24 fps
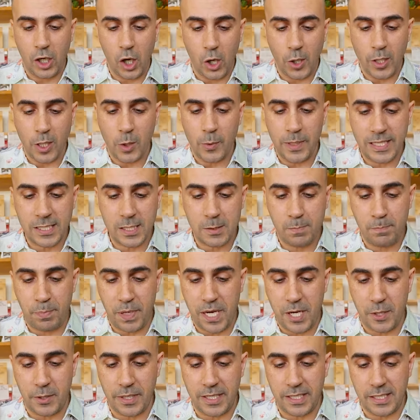going to
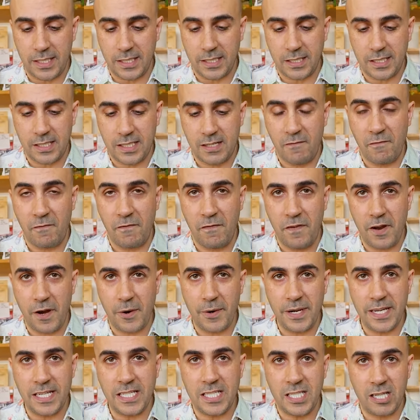experience
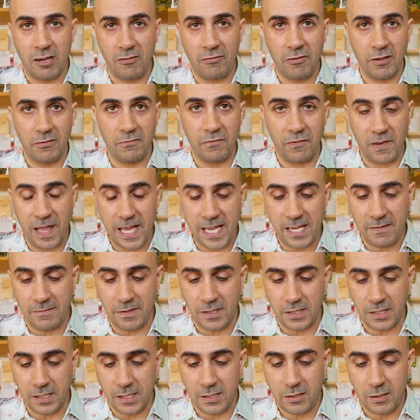very different
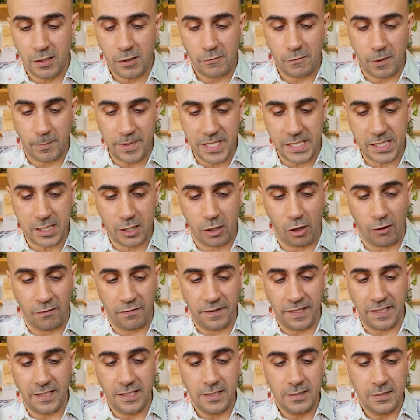flavors from this
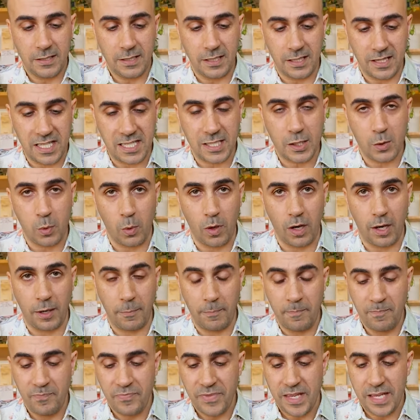coffee to this
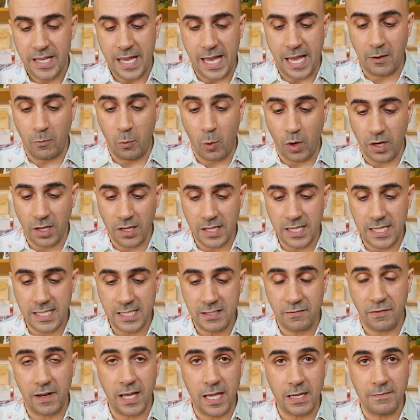one. And one of
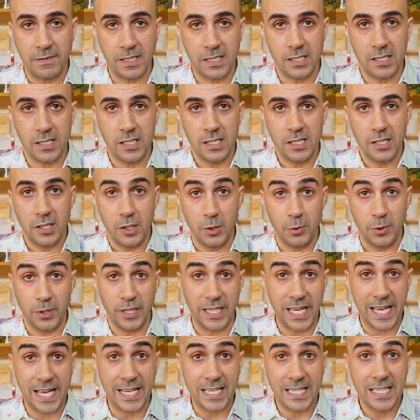these flavors you will
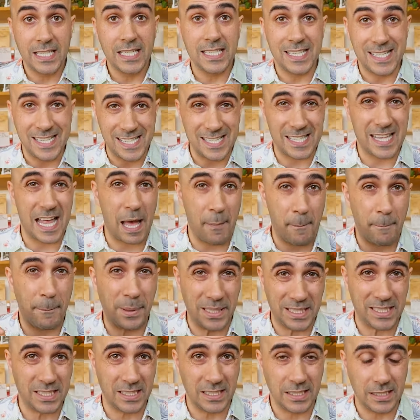get is that
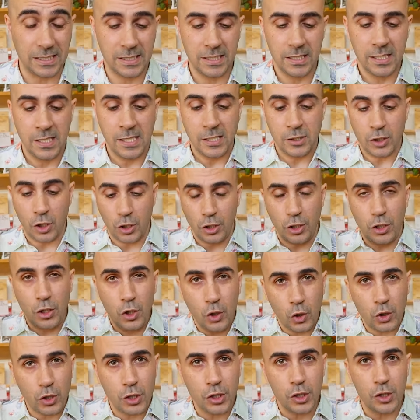bitterness. So
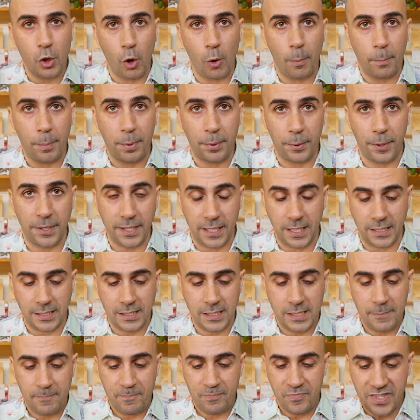look at your
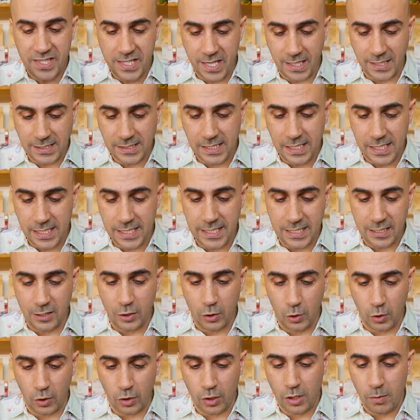product. Does it
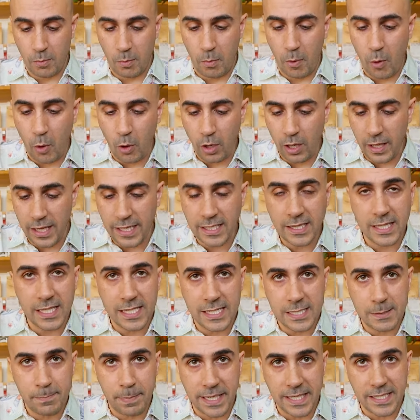look more like
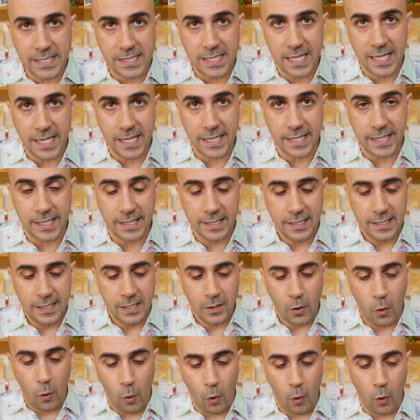these beans here,
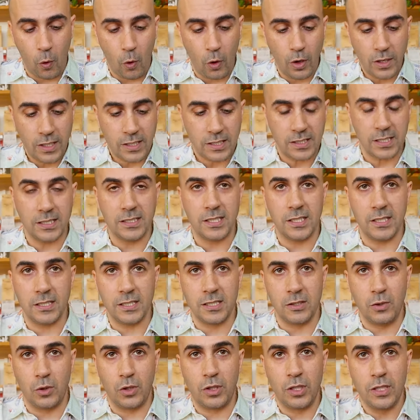or does
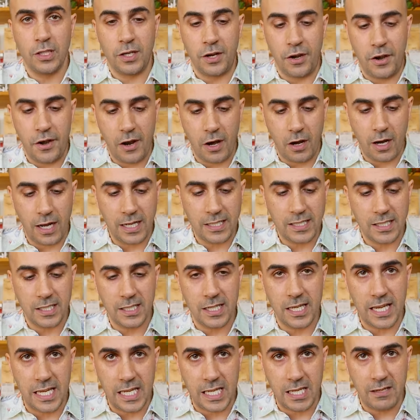it look nice
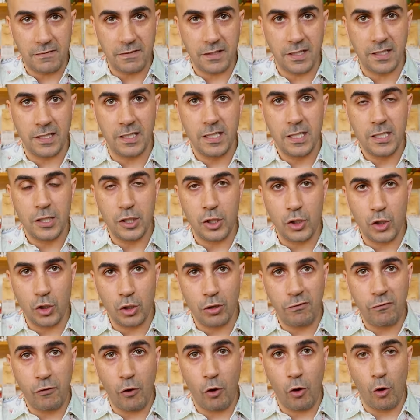and even,
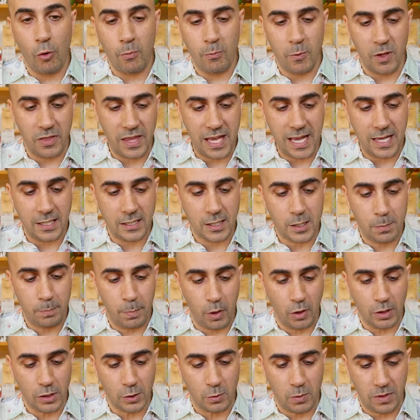uniform, without
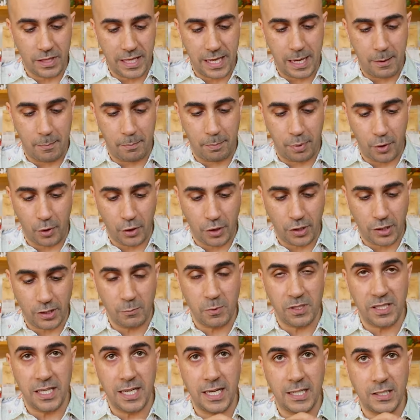spots, without
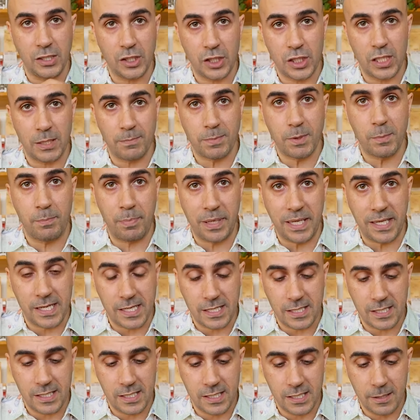broken, without chipped
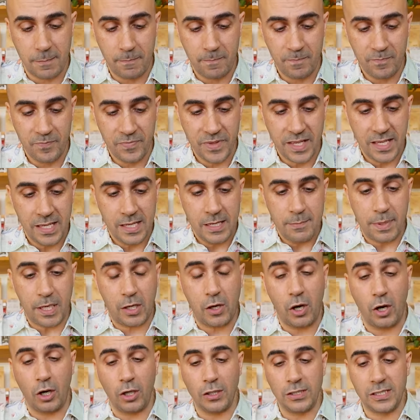beans?
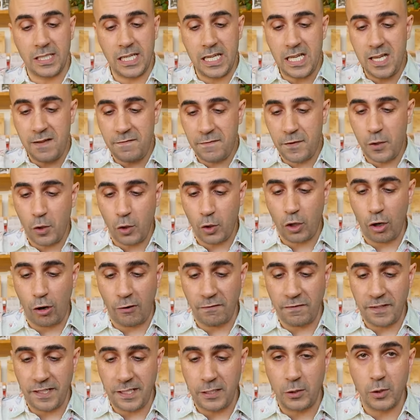Because if your
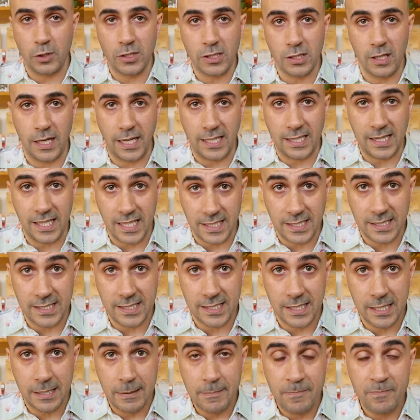coffee looks like
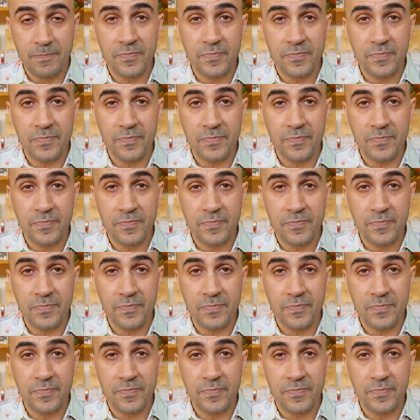this,